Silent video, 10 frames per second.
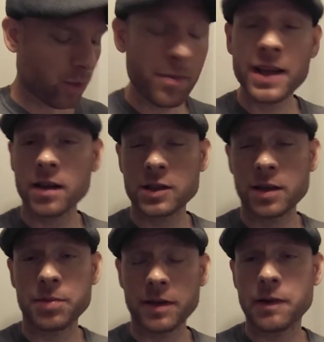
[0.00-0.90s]
women can
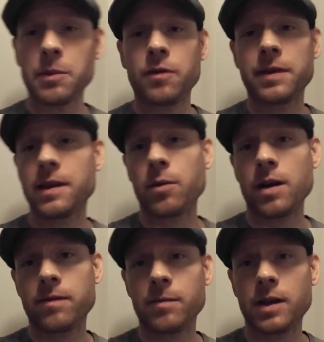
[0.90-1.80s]
simply remove what they
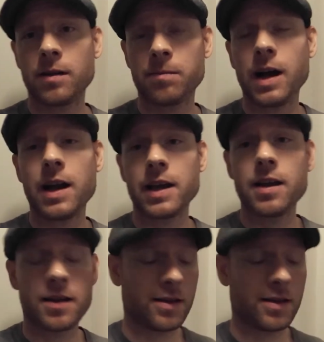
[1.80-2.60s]
want from their body.